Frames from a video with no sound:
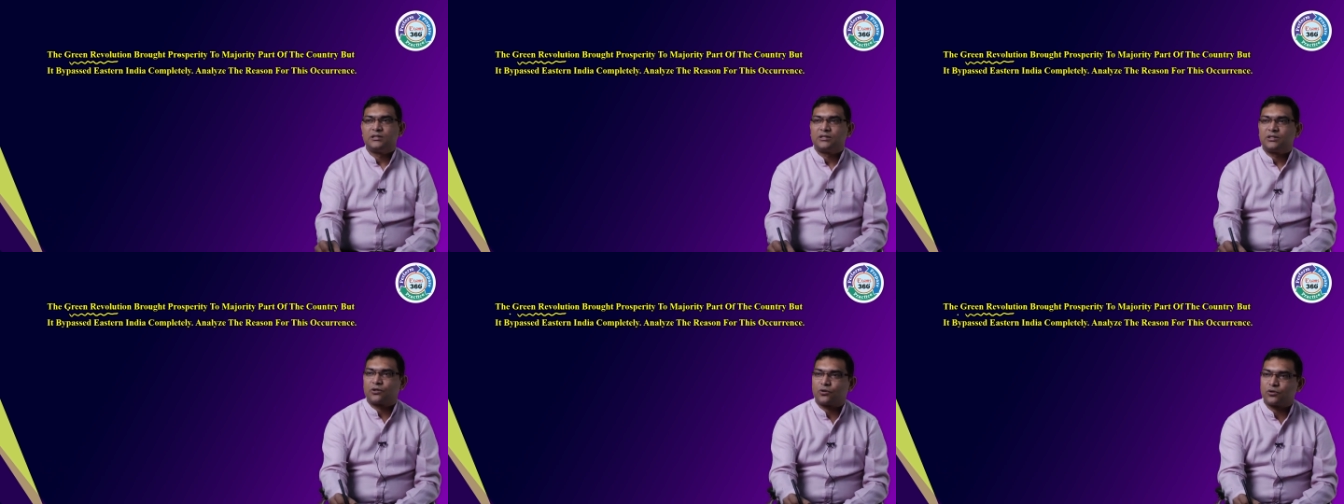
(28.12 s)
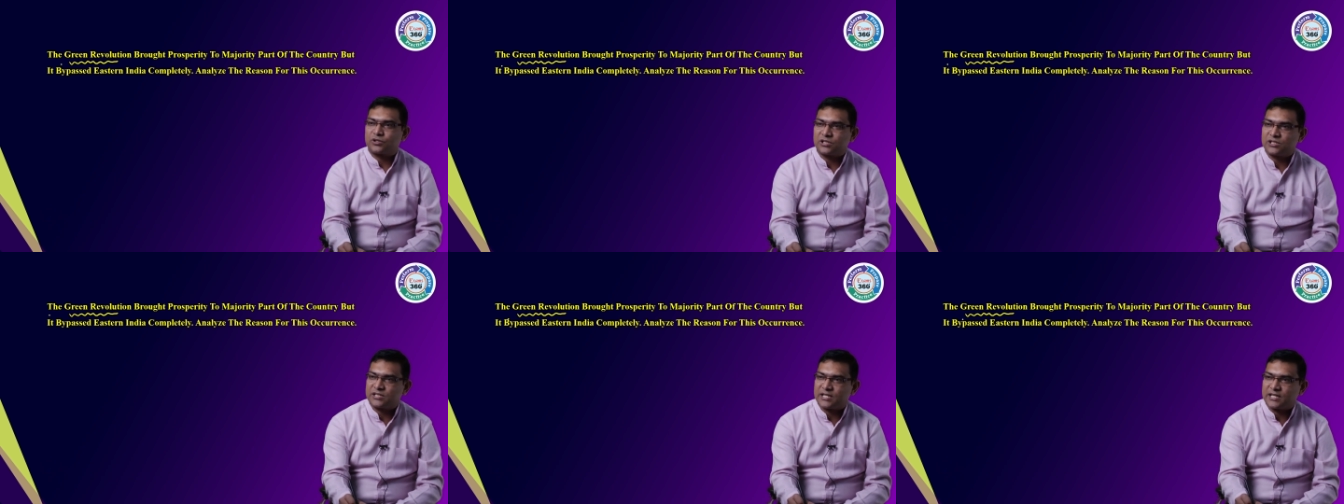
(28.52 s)
The
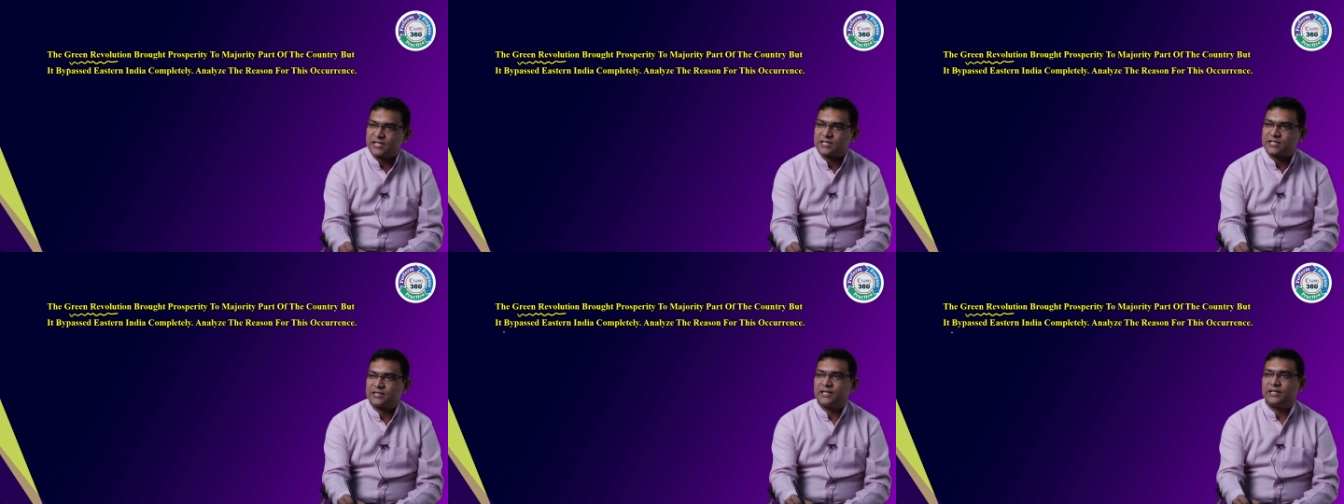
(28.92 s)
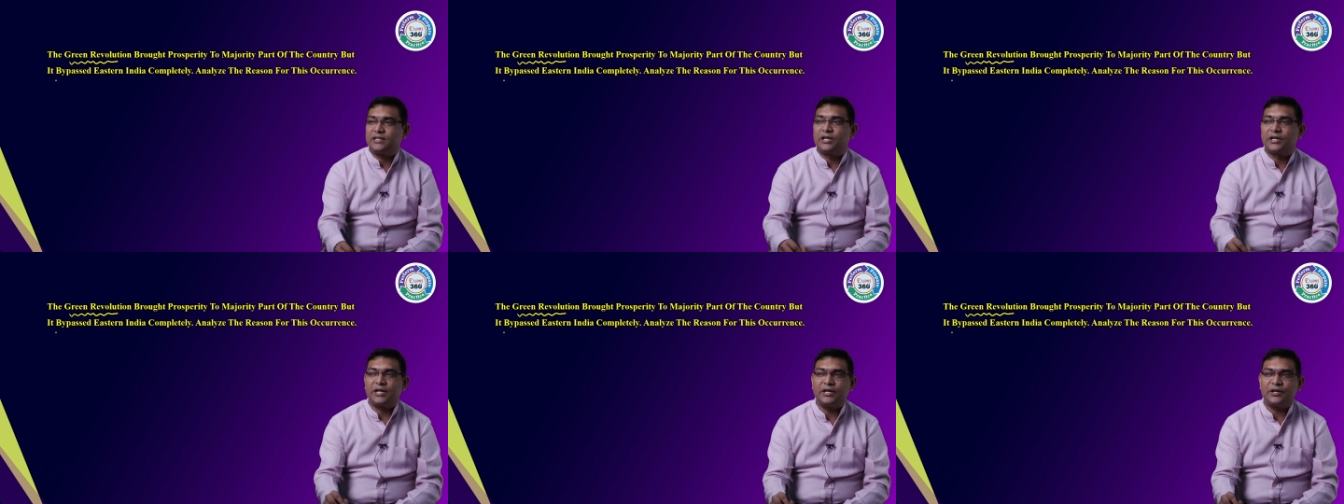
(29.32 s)
question says
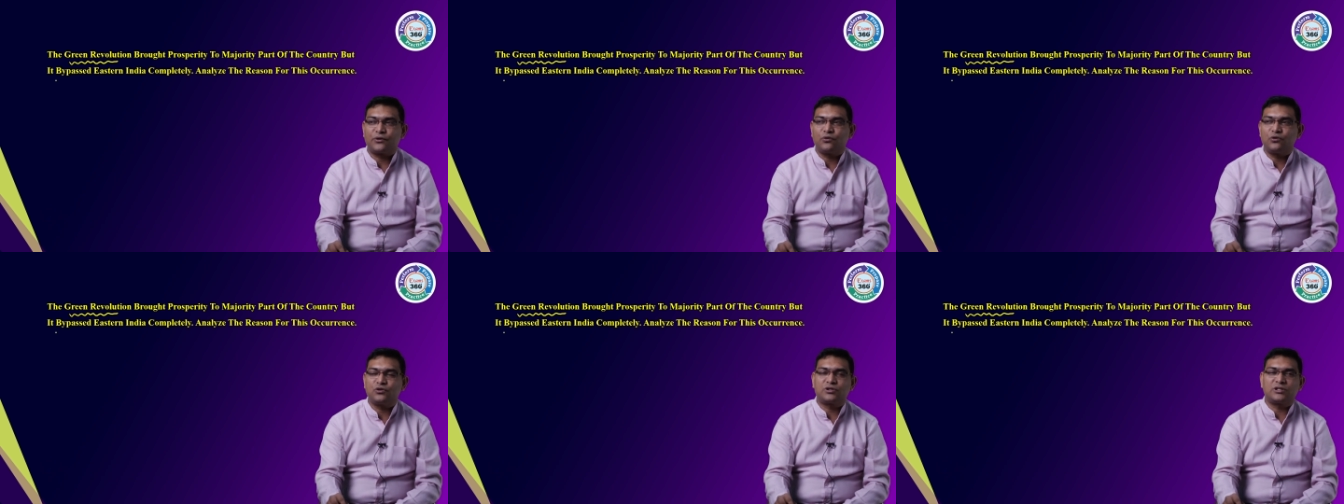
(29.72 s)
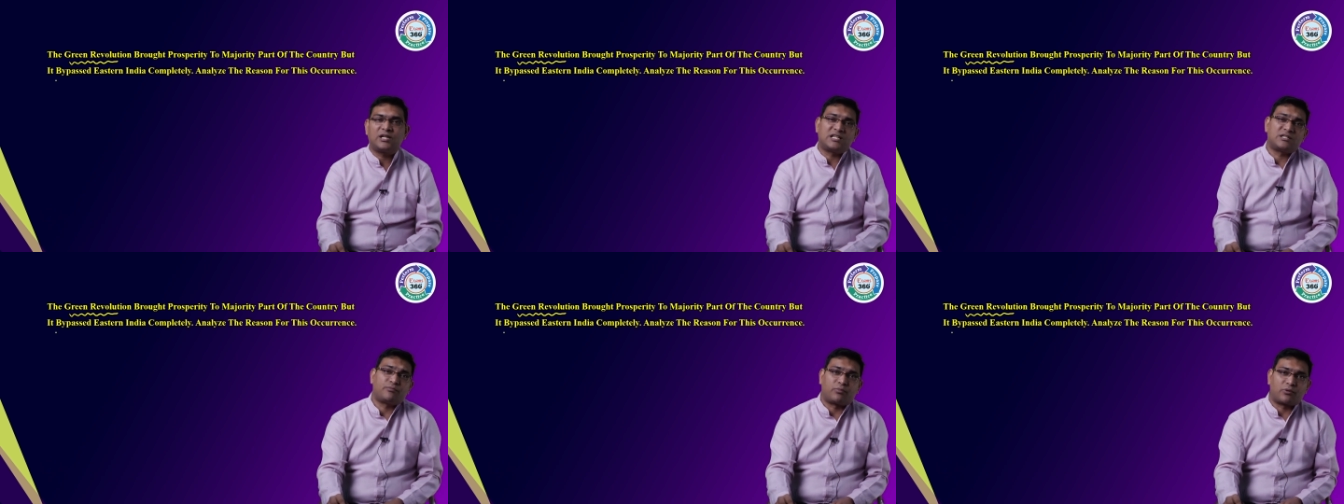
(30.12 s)
that Green Revolution
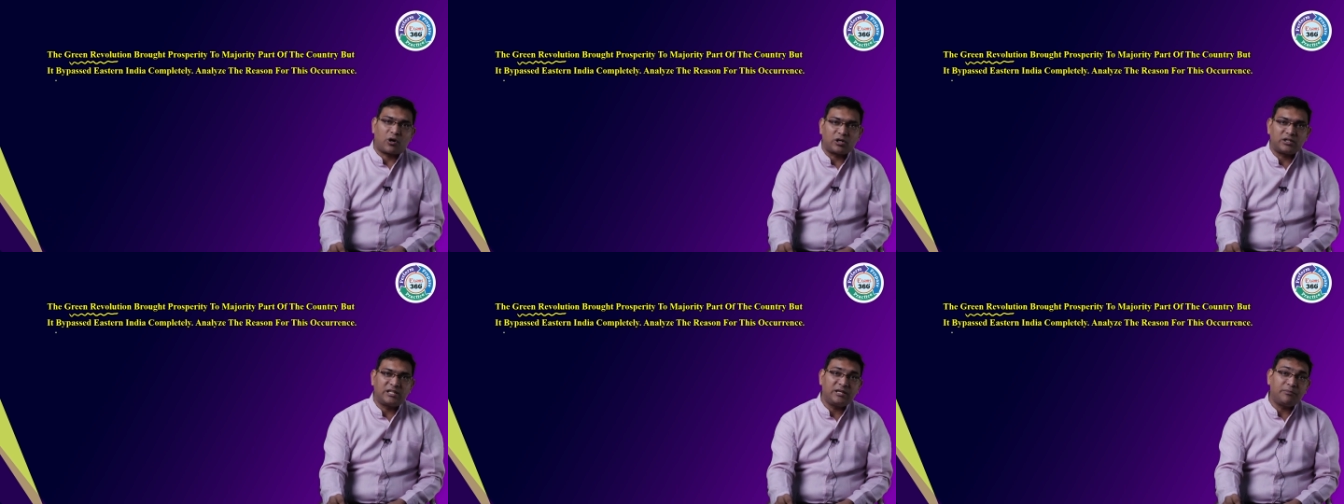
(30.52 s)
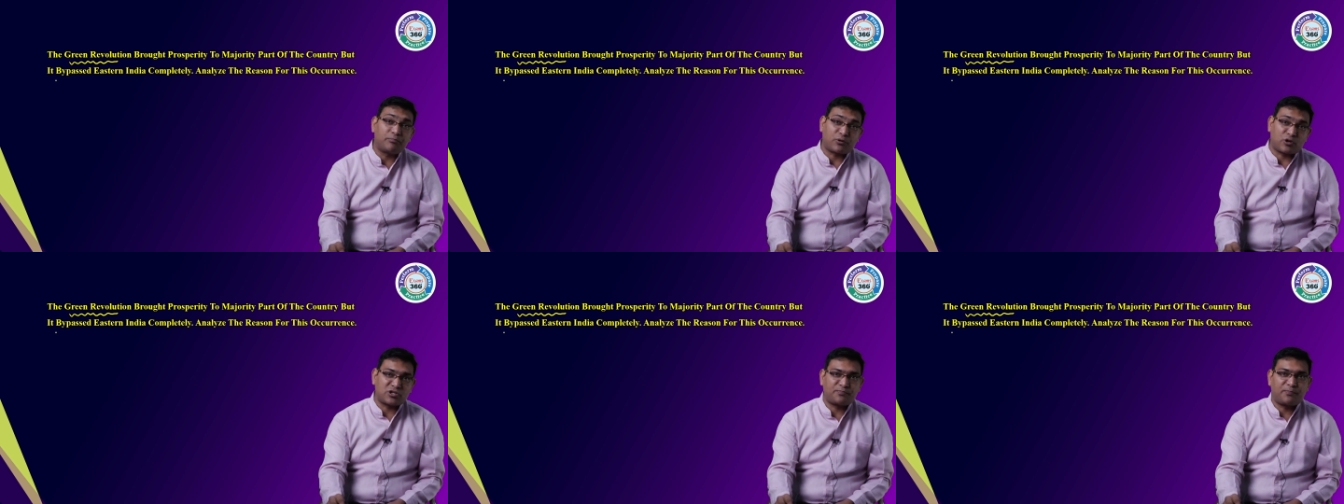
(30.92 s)
has brought the
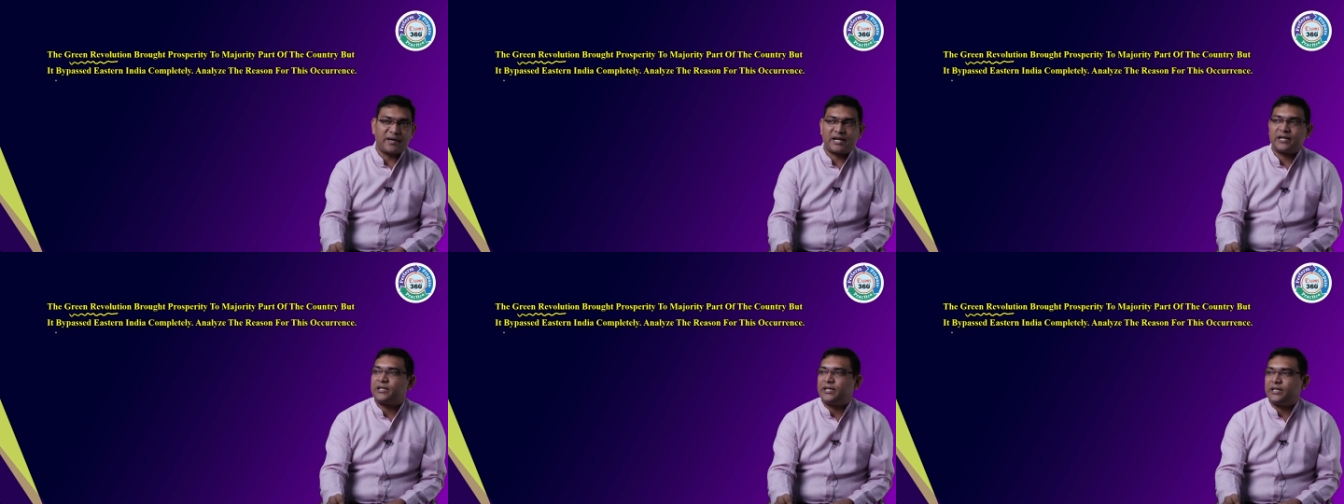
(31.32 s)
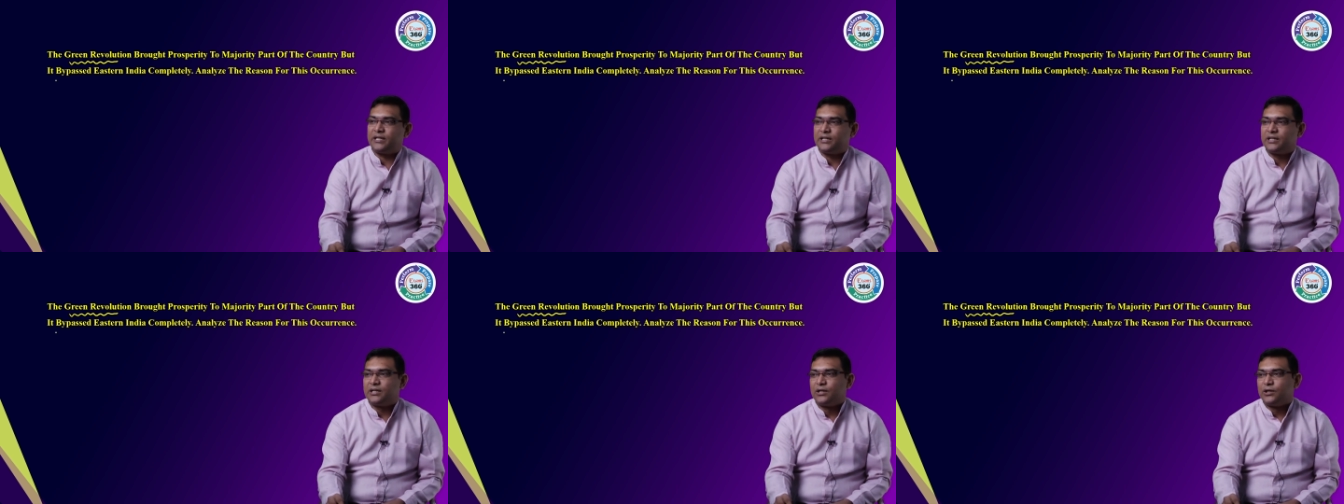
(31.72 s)

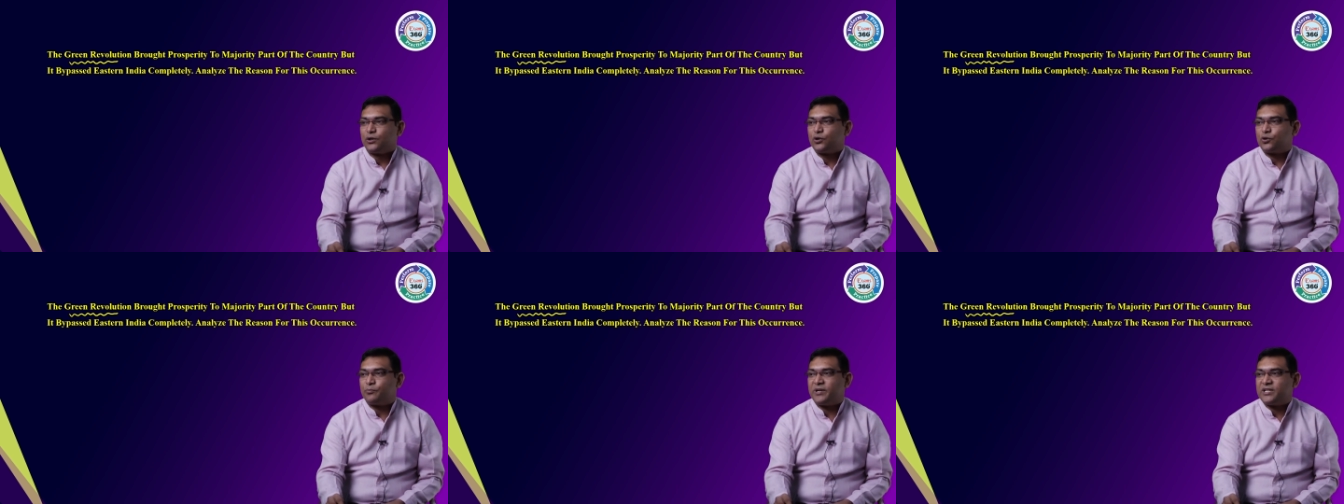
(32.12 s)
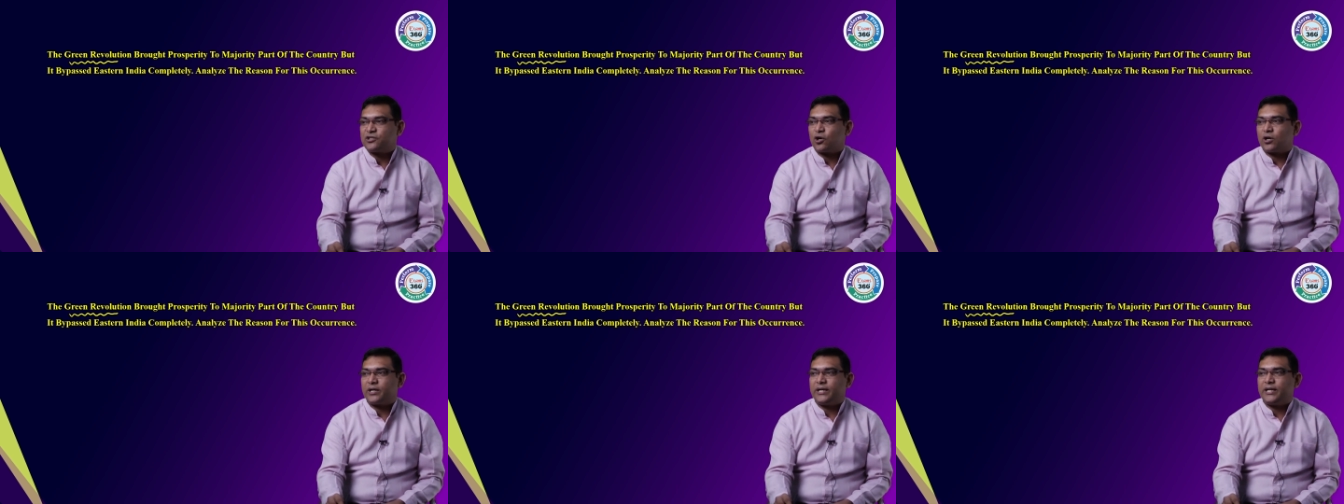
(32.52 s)
prosperity to
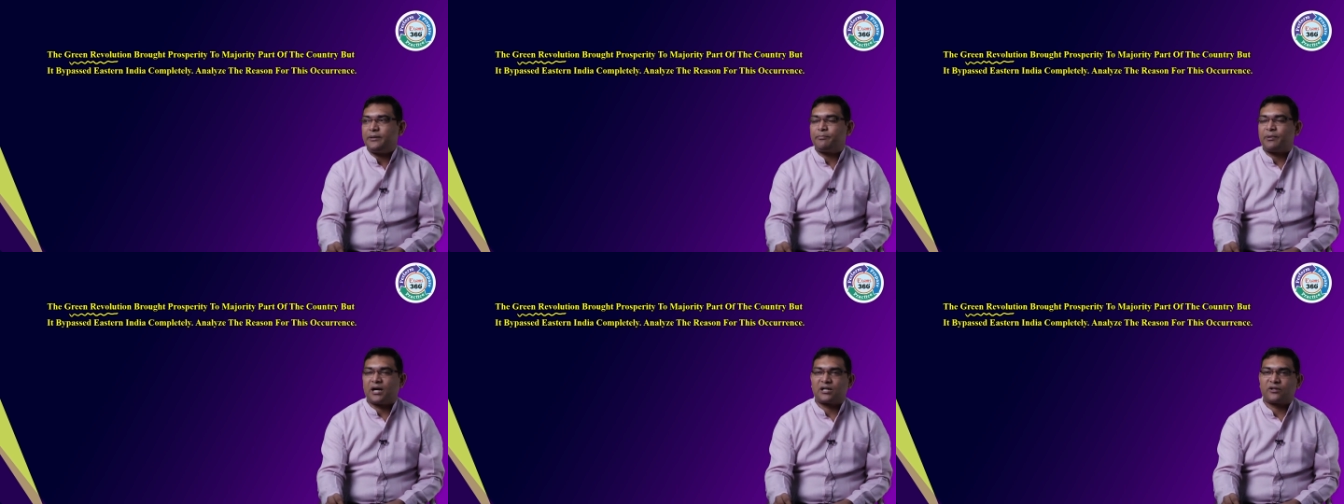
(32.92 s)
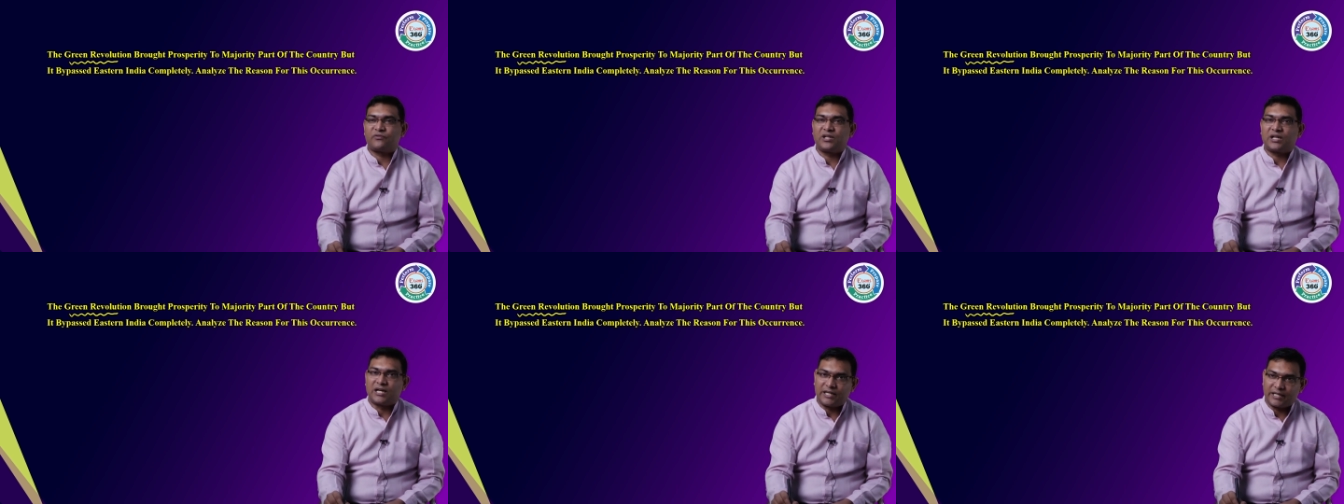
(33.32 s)
majority part of
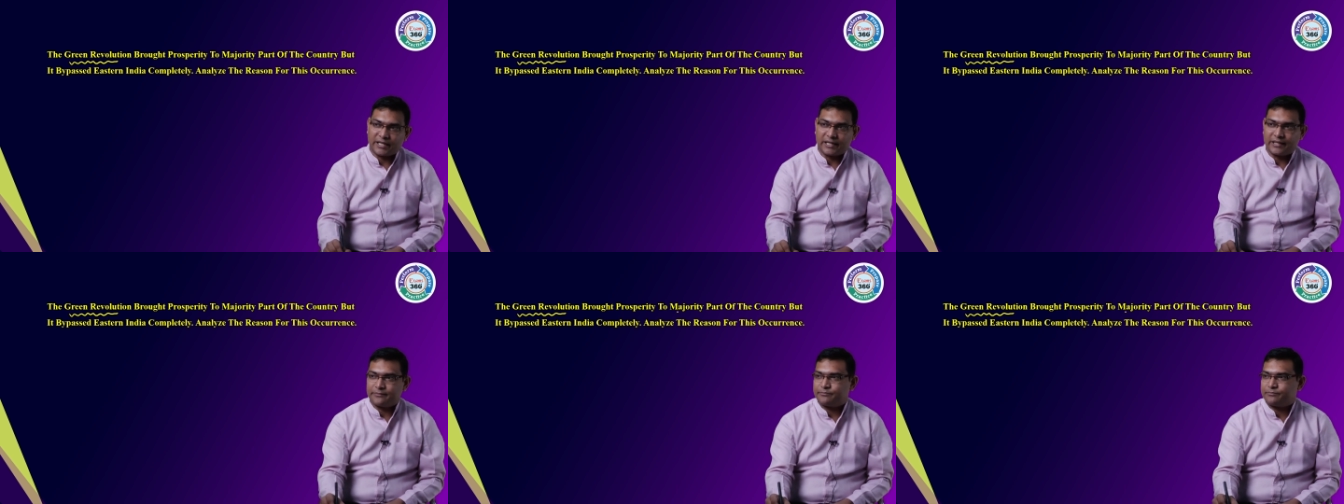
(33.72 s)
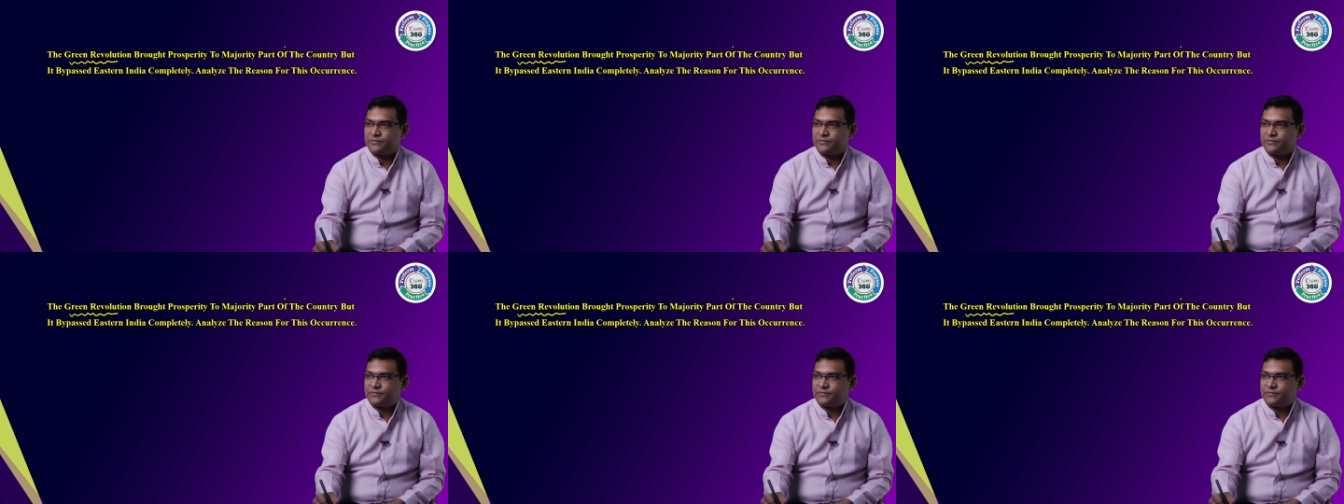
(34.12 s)
the country.